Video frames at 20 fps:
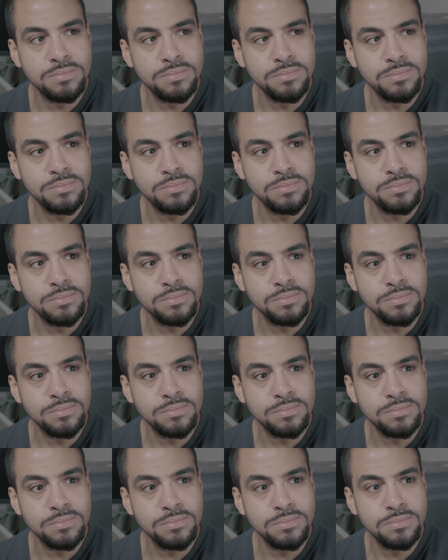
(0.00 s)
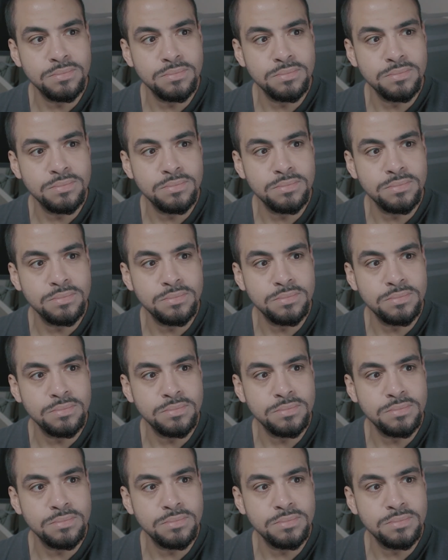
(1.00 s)

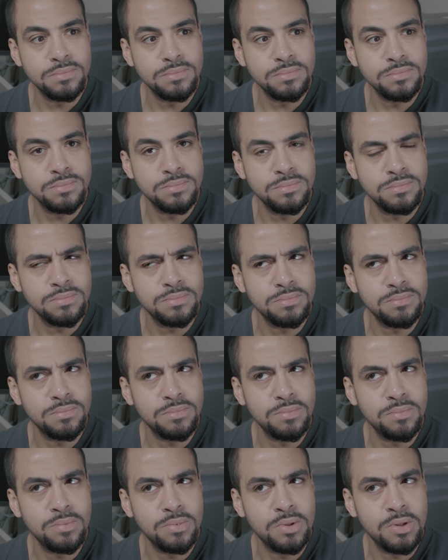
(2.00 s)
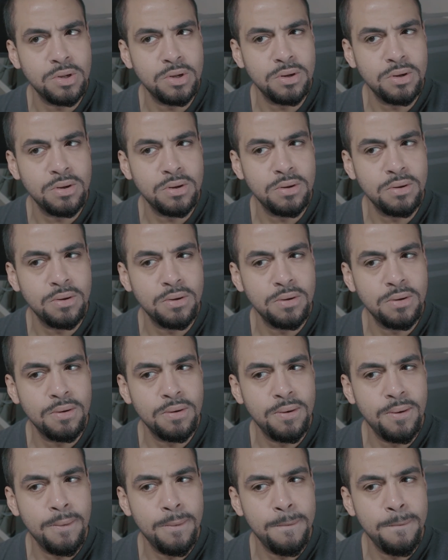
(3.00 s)

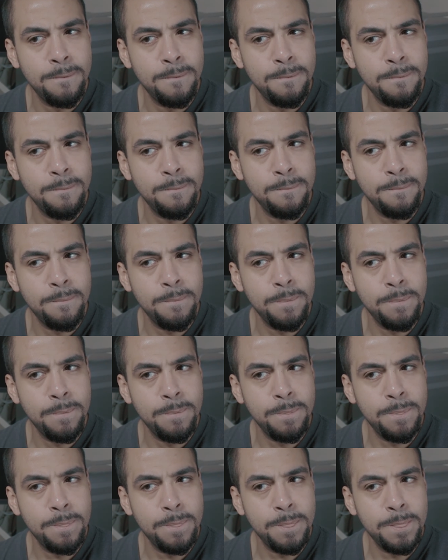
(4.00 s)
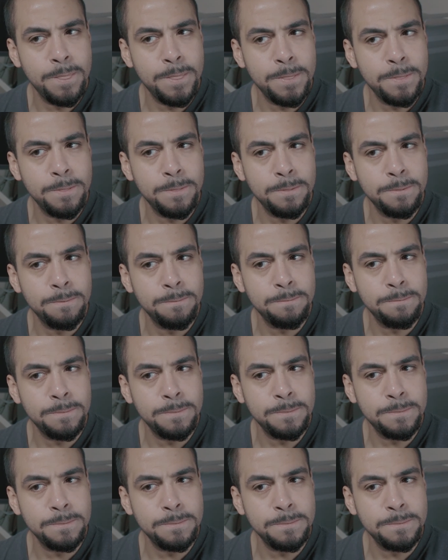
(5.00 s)
Nobody speaks.